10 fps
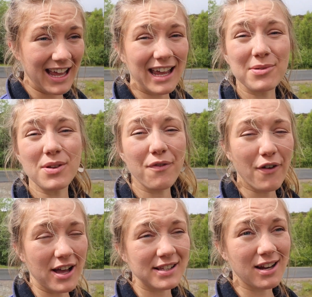It was the
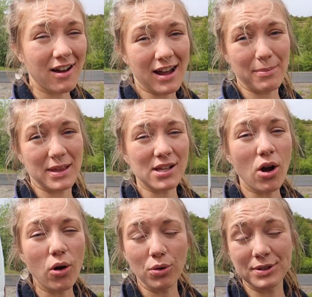first time in this
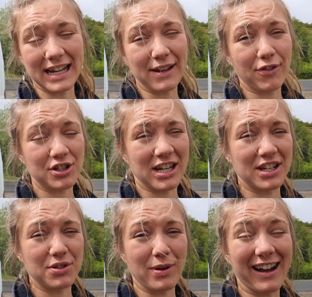whole daily vlog
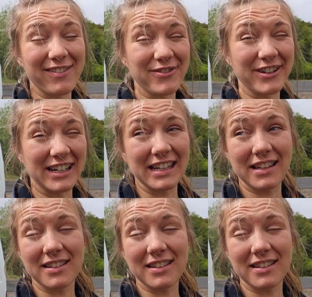challenge where I really